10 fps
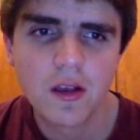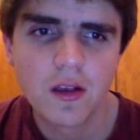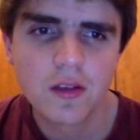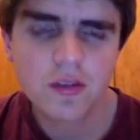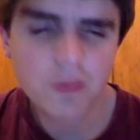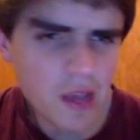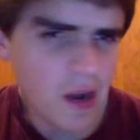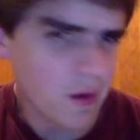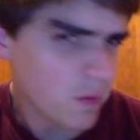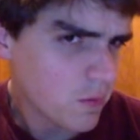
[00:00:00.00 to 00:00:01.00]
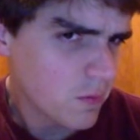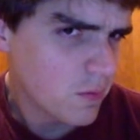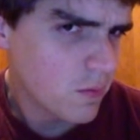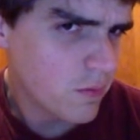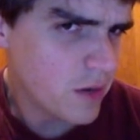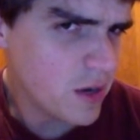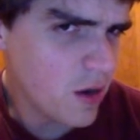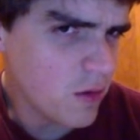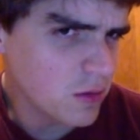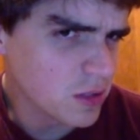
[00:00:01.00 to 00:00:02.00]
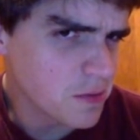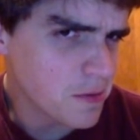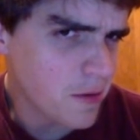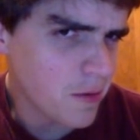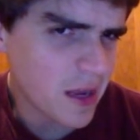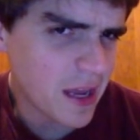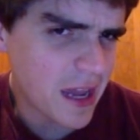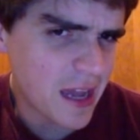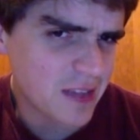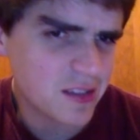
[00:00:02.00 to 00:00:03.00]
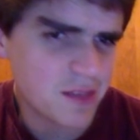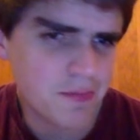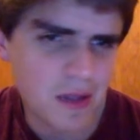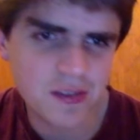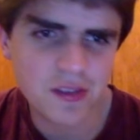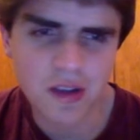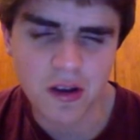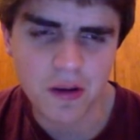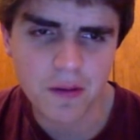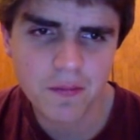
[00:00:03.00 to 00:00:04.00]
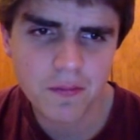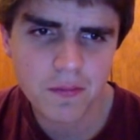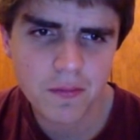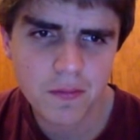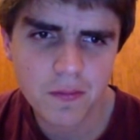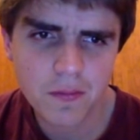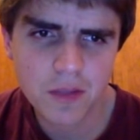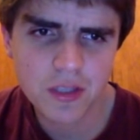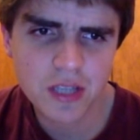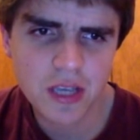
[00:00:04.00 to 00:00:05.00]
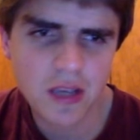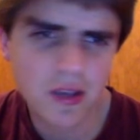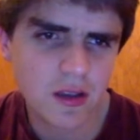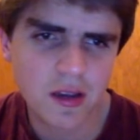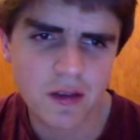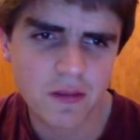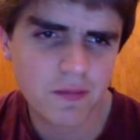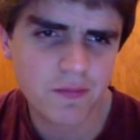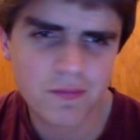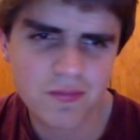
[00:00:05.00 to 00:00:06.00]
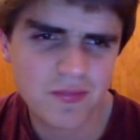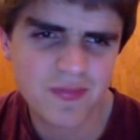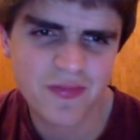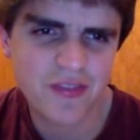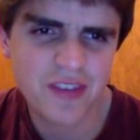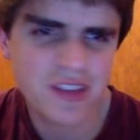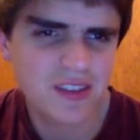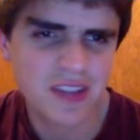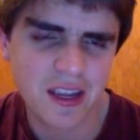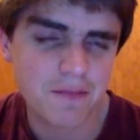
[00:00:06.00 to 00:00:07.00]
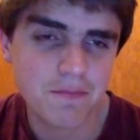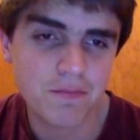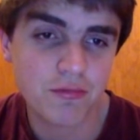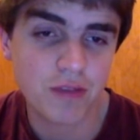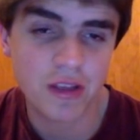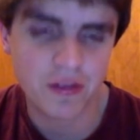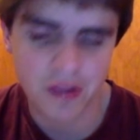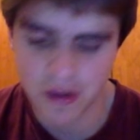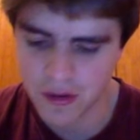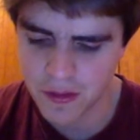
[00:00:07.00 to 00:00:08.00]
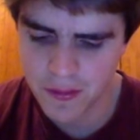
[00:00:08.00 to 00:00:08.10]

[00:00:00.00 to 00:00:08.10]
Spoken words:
So we're there. We know a little bit about what like acids and bases are. Let's take a 15-second breather here.